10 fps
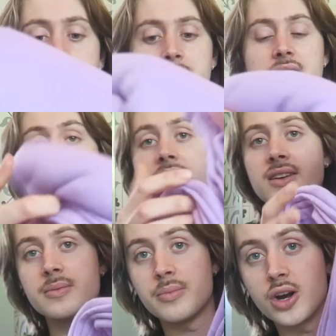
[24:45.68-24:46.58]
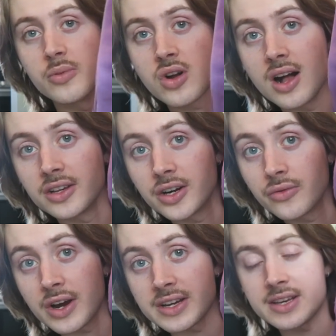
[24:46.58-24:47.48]
plain purple color
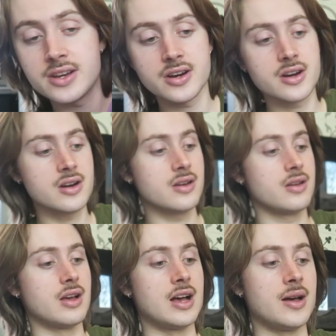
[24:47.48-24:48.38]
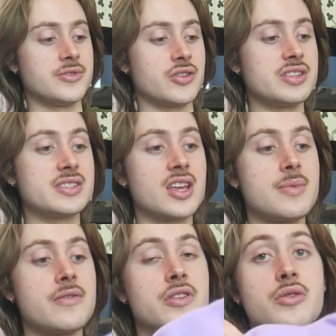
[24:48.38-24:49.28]
right here. So this is gonna
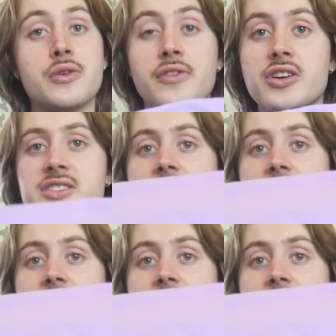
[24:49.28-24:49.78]
be for the reverse